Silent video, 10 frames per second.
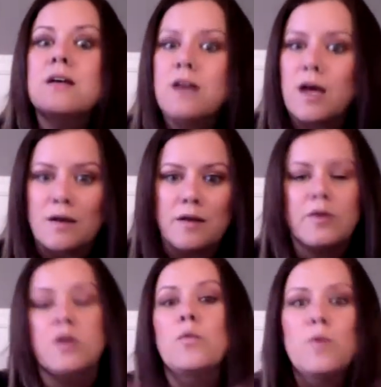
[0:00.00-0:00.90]
God,
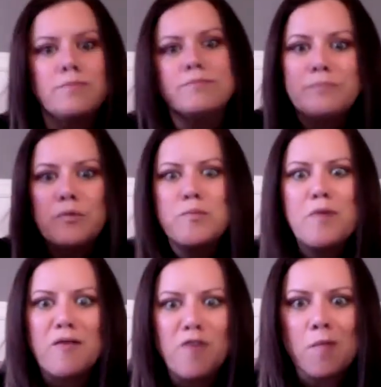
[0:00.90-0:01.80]
we
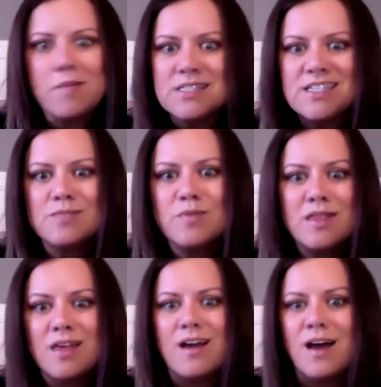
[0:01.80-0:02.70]
pray for our business. We
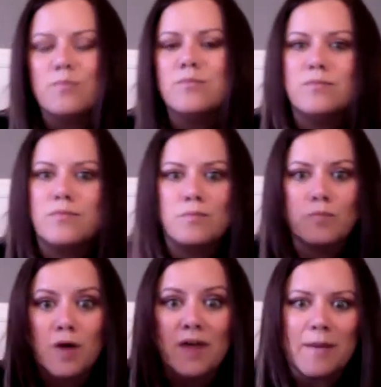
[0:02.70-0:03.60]
think God
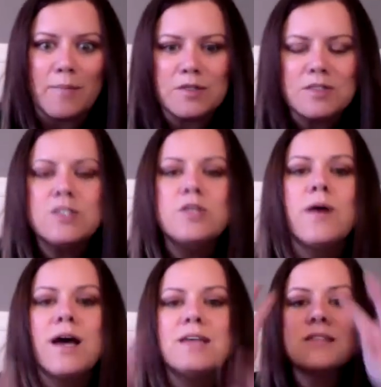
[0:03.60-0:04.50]
brought that person to
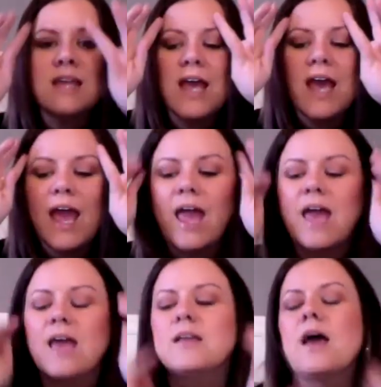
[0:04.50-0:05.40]
us,
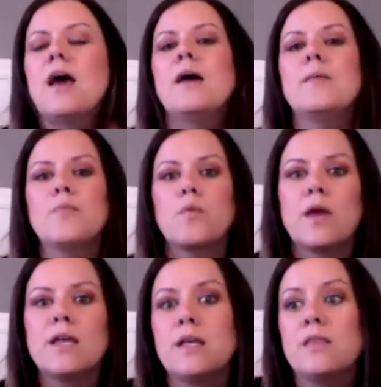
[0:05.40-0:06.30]
and
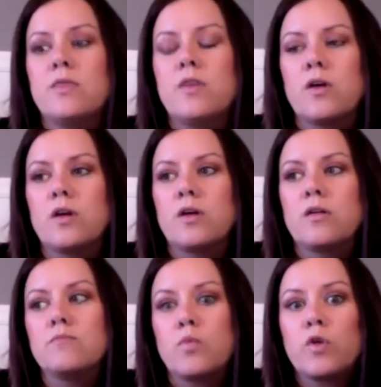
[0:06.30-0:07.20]

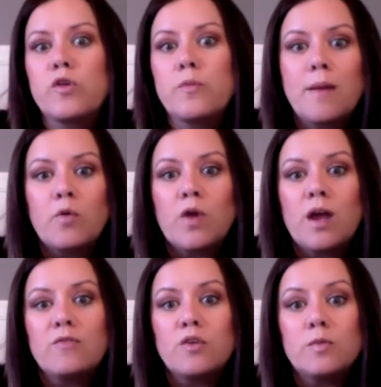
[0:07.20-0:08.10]
we're their memory
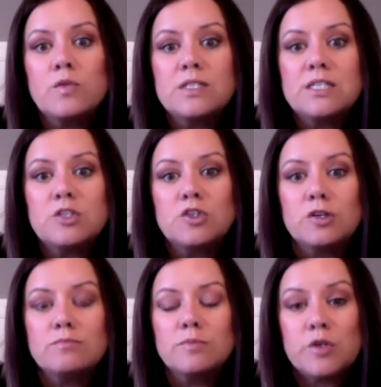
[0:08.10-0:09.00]
of their music
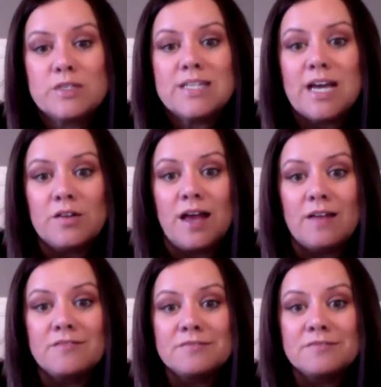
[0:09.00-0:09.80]
teacher their entire life.